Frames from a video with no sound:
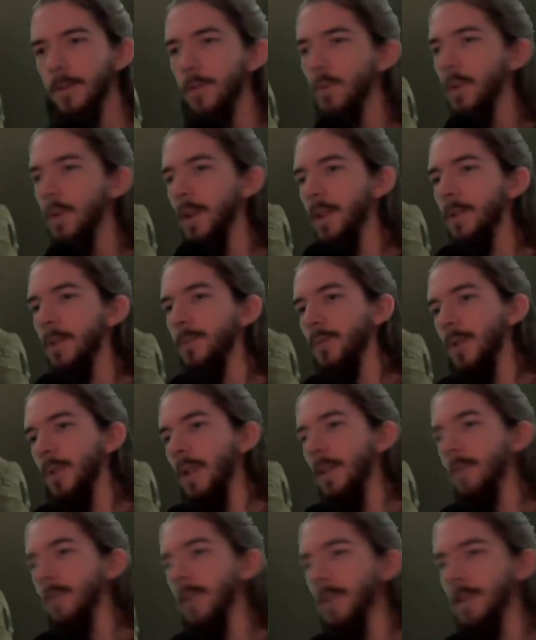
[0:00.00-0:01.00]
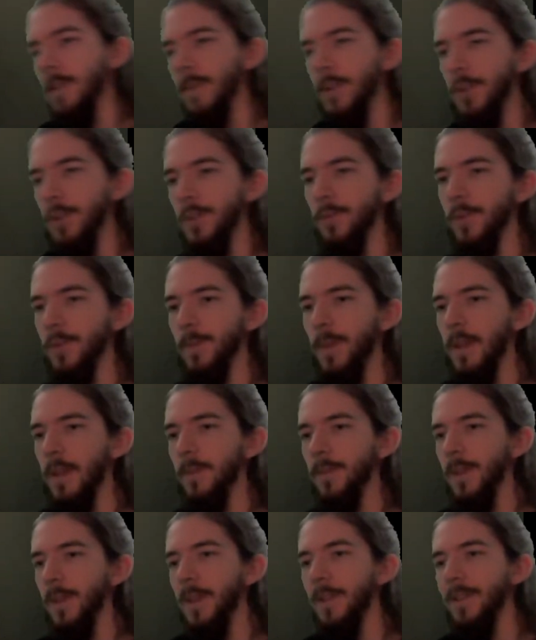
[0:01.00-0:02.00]
other point I wanted to mention with
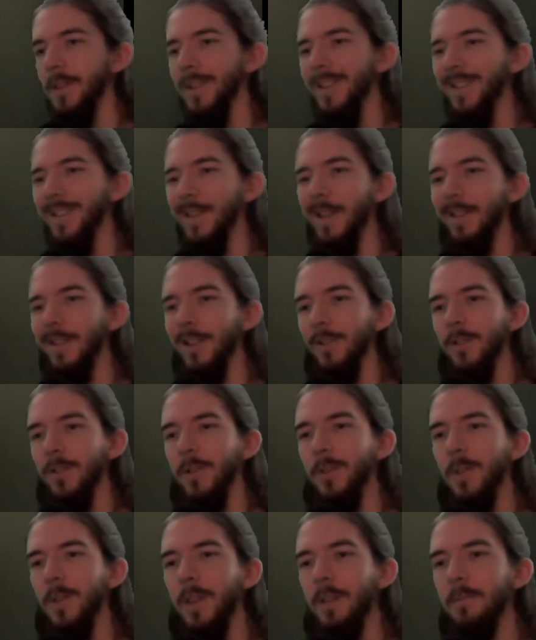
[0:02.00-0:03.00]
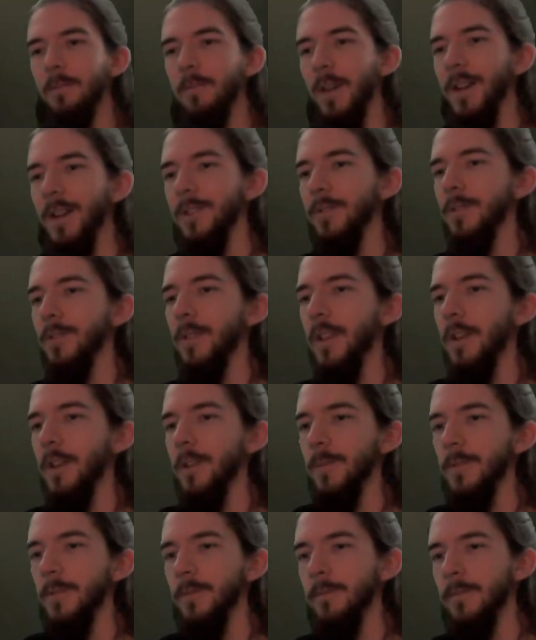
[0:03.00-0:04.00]
PMCs is that their clothing under the
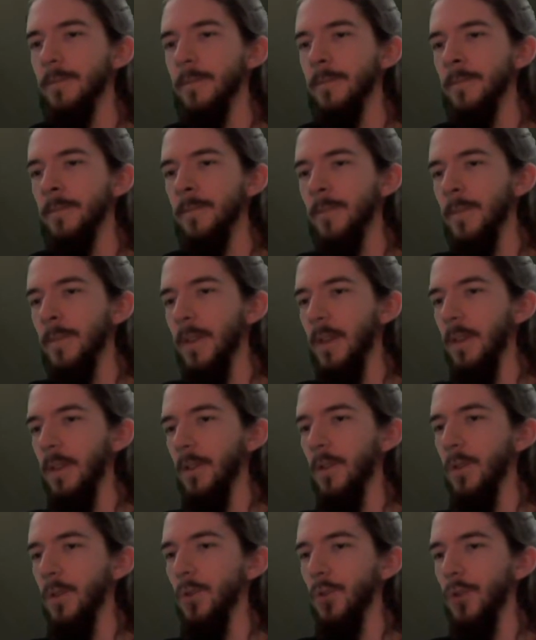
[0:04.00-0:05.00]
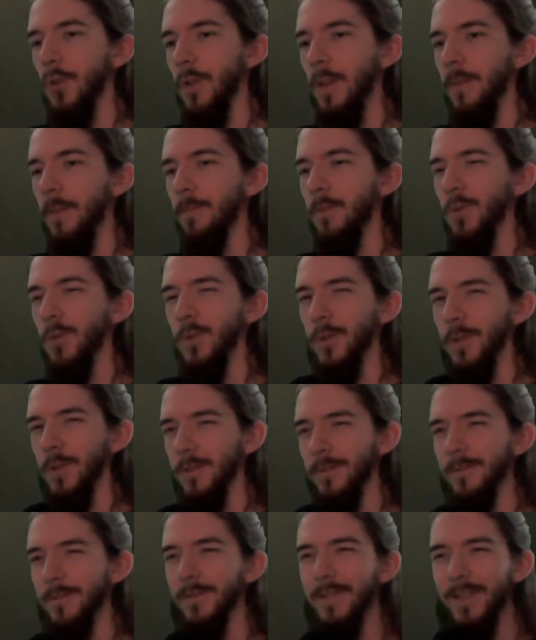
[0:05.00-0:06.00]
armor is usually
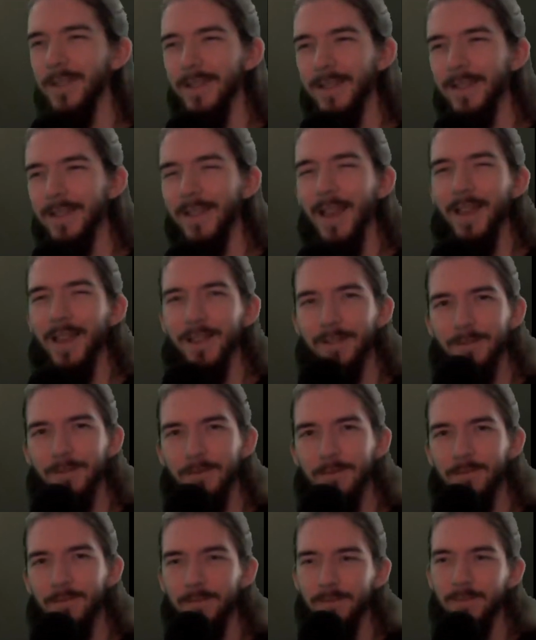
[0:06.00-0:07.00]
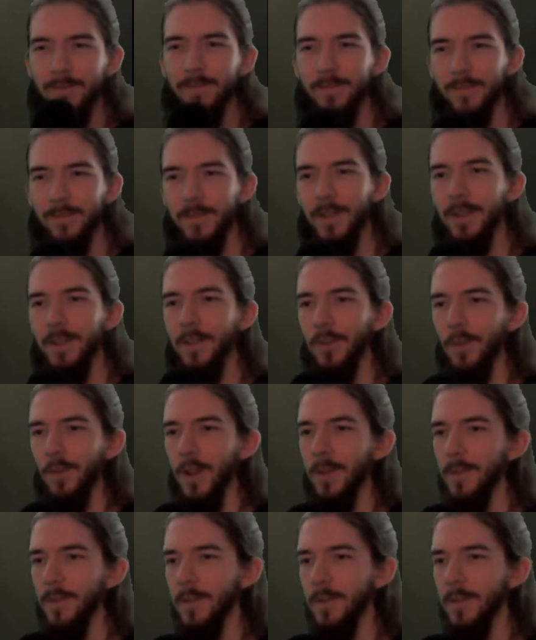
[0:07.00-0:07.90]
more the tactical. to describe it.